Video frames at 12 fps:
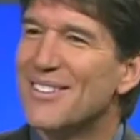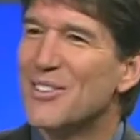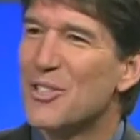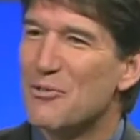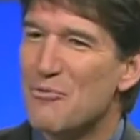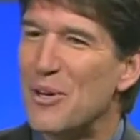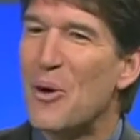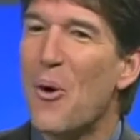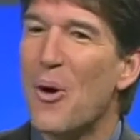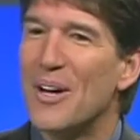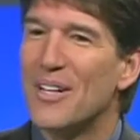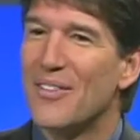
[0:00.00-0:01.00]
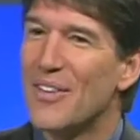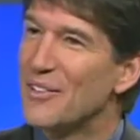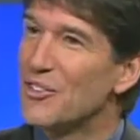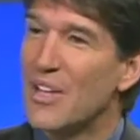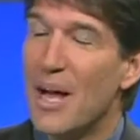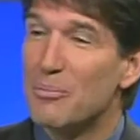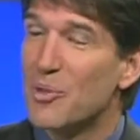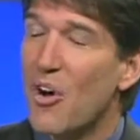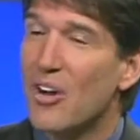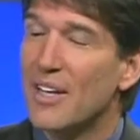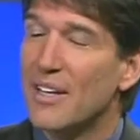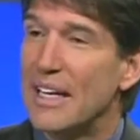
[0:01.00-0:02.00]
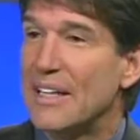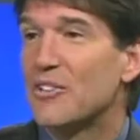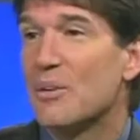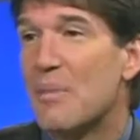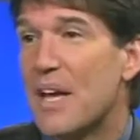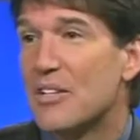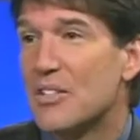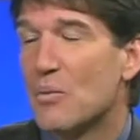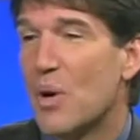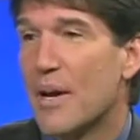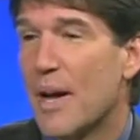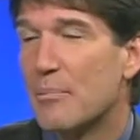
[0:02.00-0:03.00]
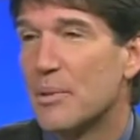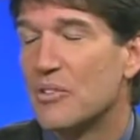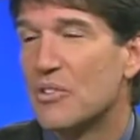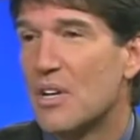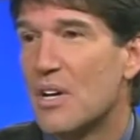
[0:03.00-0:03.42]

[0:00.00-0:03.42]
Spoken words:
Just recoil and then stop talking, and it's amazing what happens.